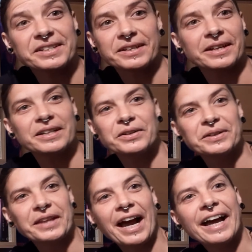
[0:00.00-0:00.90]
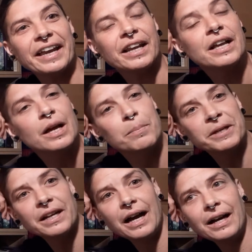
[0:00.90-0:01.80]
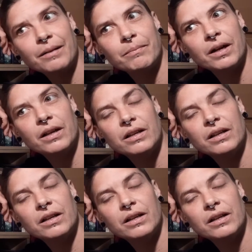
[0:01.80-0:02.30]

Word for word: okay, you're in the hat. But um,